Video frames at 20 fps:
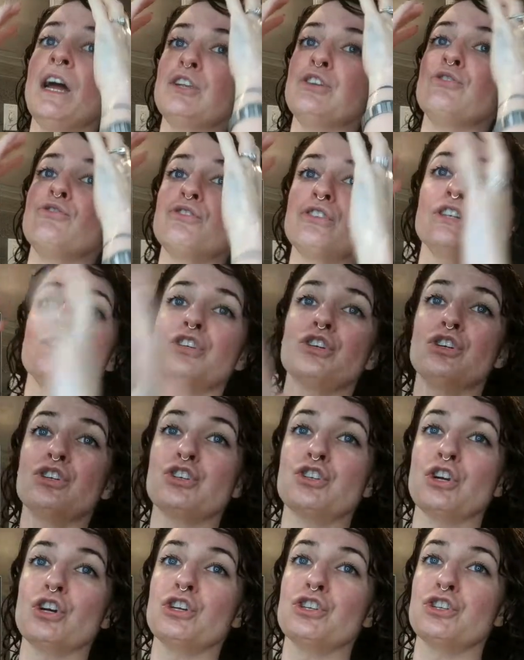and use it to
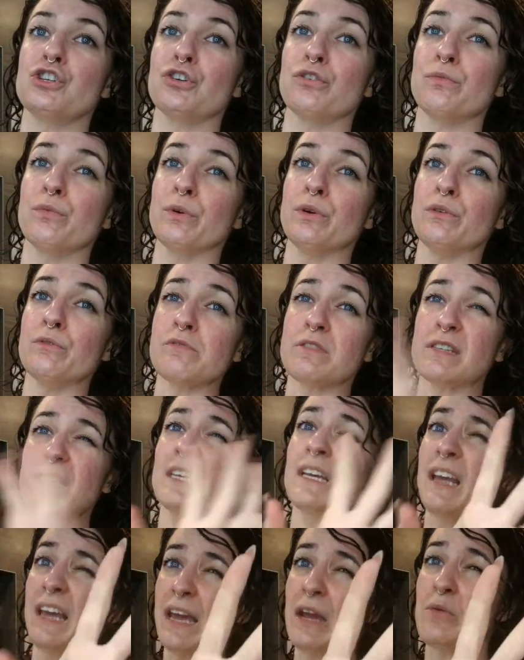zhuzh your
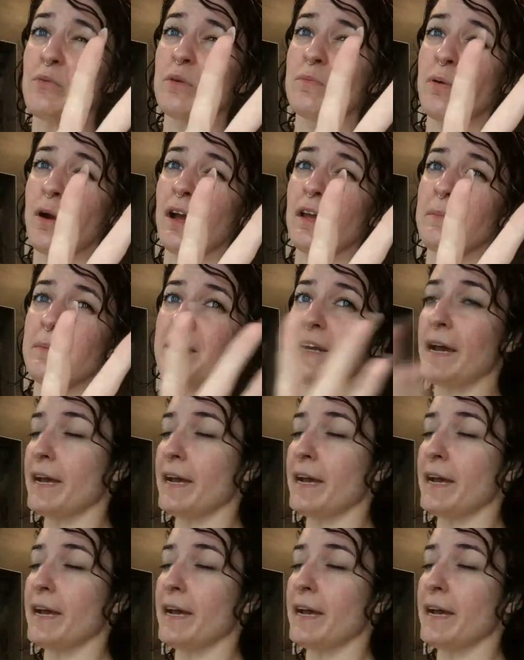roots. It would probably be